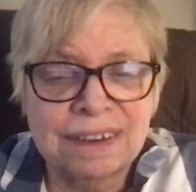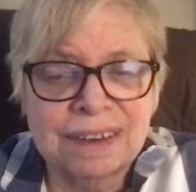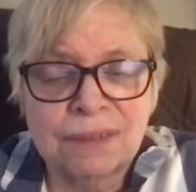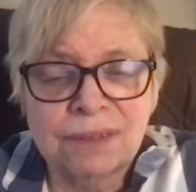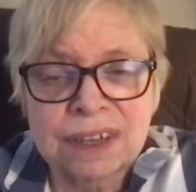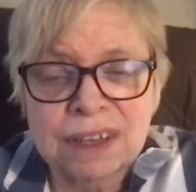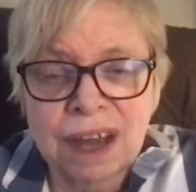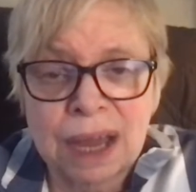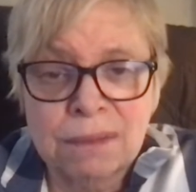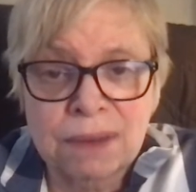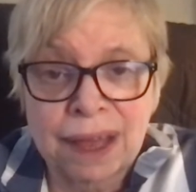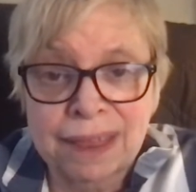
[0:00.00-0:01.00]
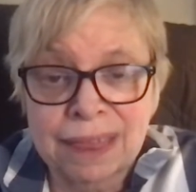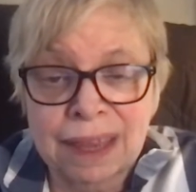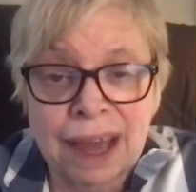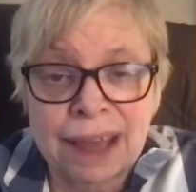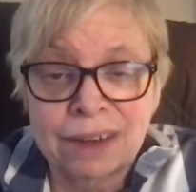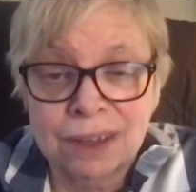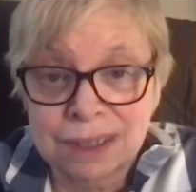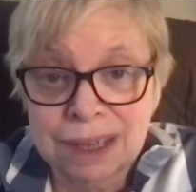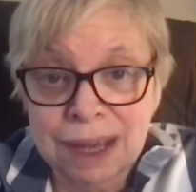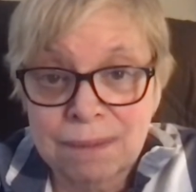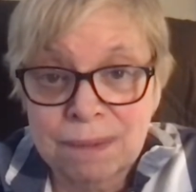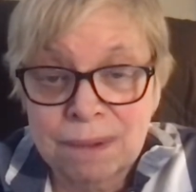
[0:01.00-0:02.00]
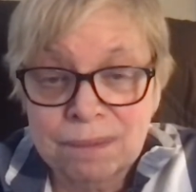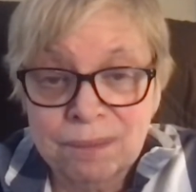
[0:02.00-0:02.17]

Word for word: different timelines that I looked up.